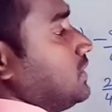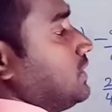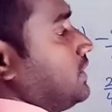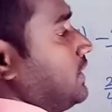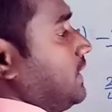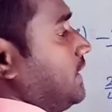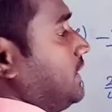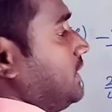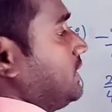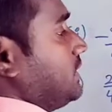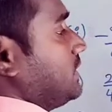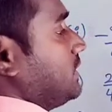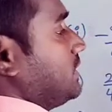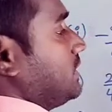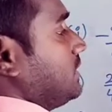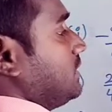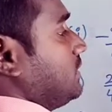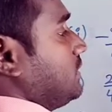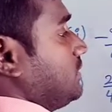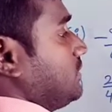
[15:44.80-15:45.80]
and
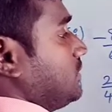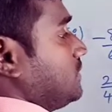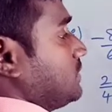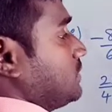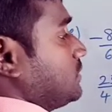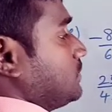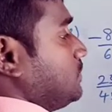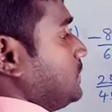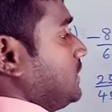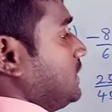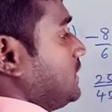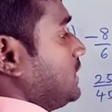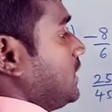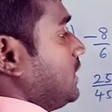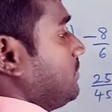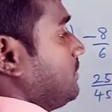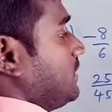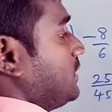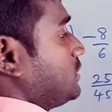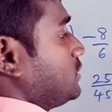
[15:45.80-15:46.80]
p
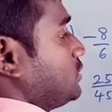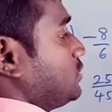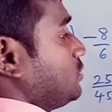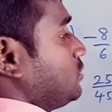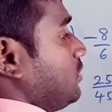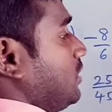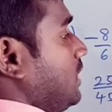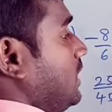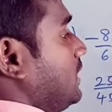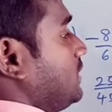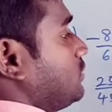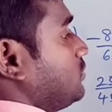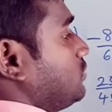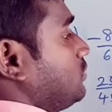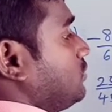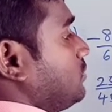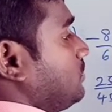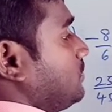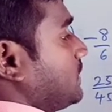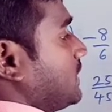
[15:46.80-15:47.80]
comma q are
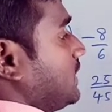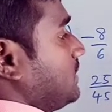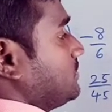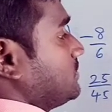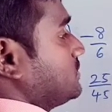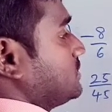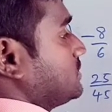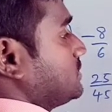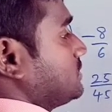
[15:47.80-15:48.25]
co-primes.